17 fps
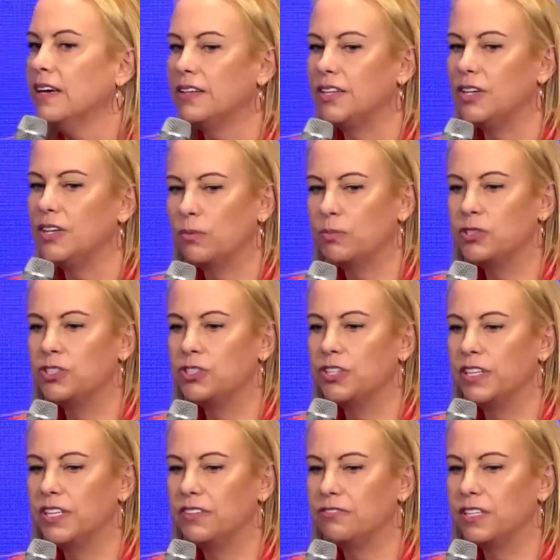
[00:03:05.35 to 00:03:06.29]
the
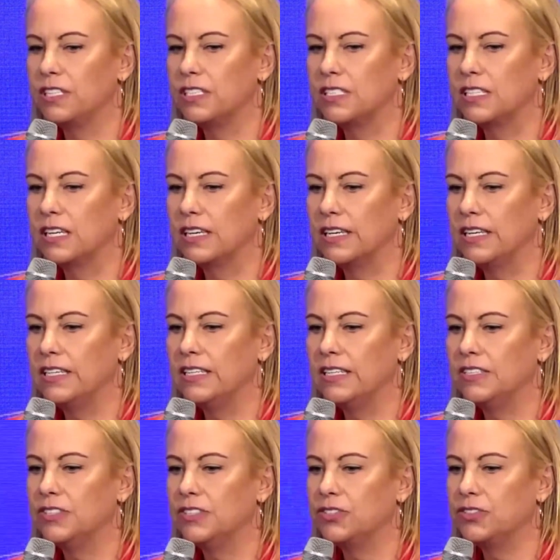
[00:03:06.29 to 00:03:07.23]
opportunity for us to lean
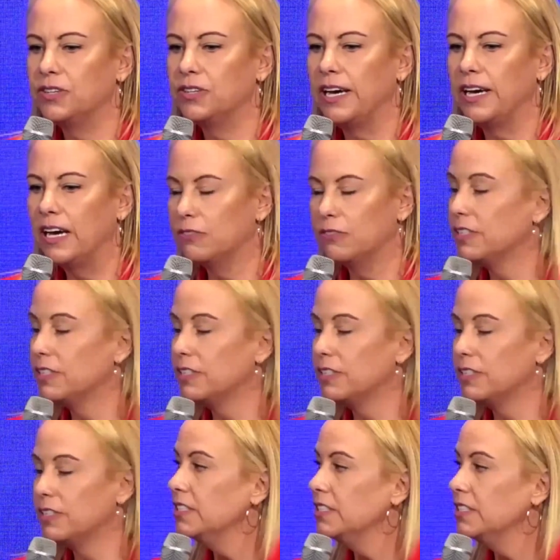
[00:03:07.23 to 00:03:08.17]
into our
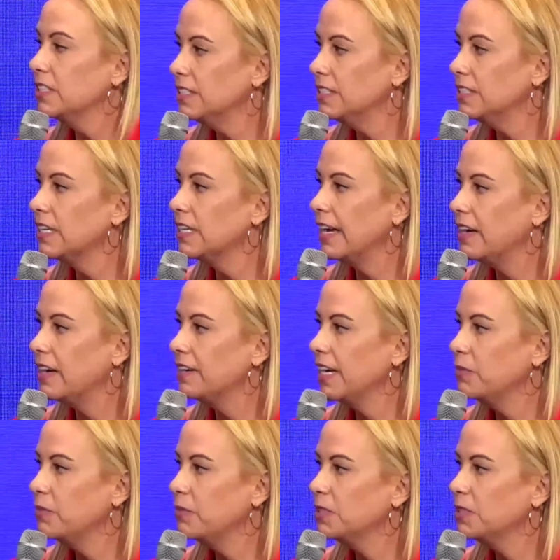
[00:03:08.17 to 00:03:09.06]
region, into our neighbours.